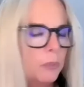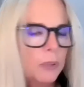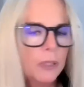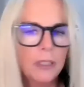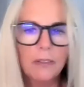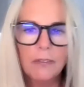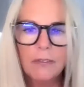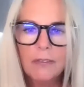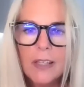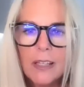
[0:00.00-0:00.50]

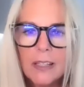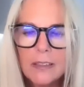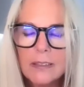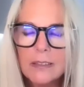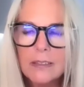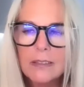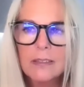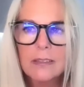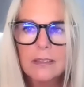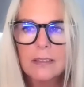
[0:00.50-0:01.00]
big
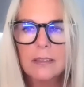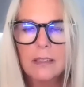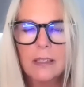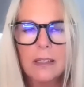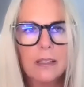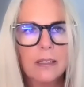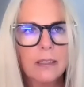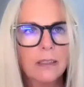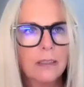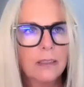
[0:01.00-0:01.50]
events
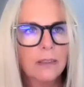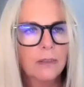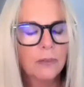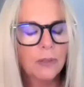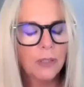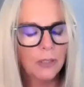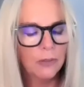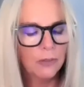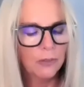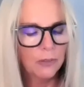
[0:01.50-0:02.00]

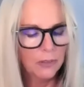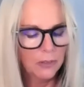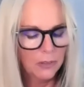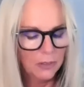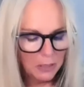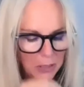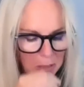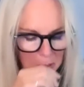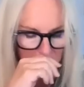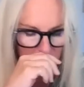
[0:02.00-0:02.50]
around
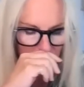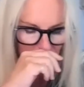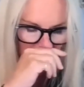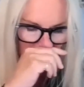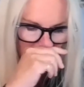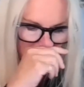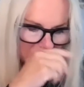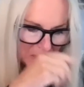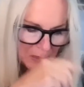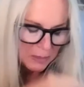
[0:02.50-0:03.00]
the
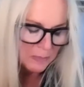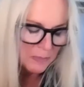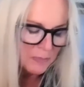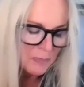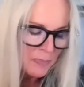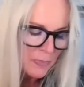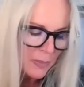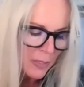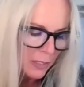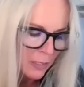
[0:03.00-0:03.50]
nation.
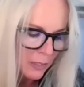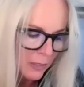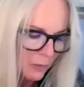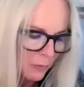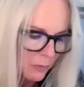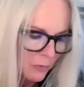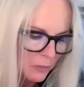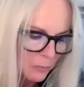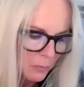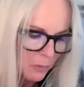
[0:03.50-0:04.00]

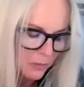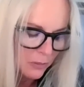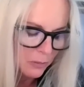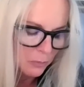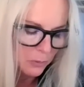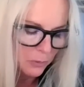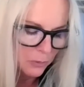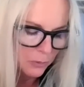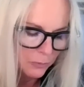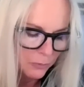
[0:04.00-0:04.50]
They're
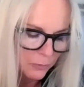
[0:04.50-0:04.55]
responsible